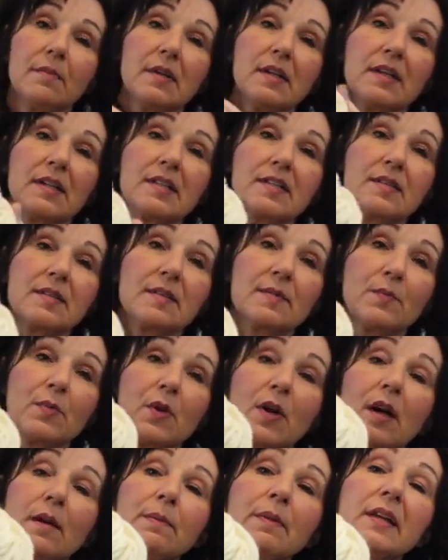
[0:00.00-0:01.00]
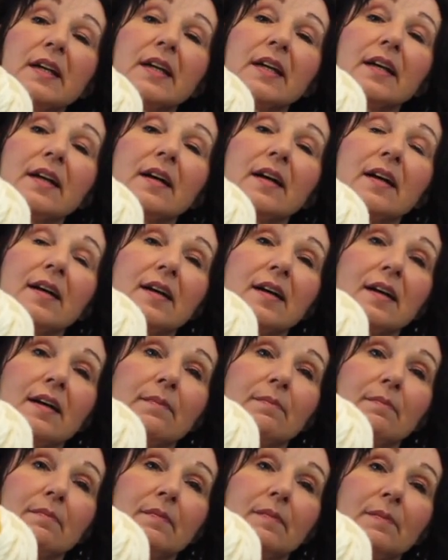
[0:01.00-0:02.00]
It's probably
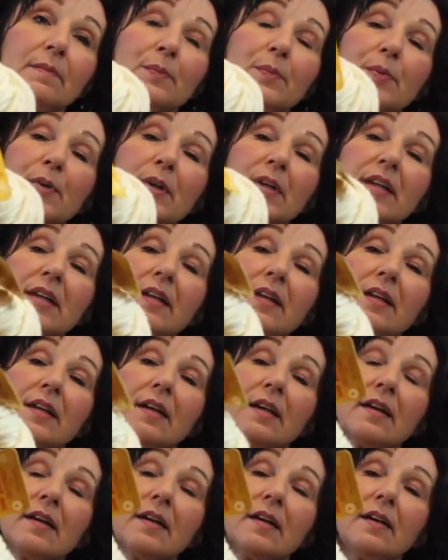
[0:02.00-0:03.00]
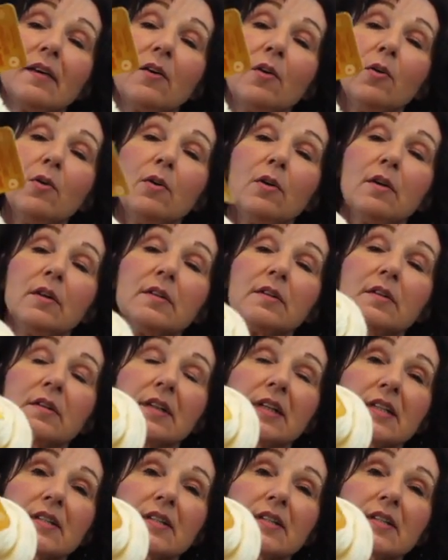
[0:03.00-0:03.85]
pretty old.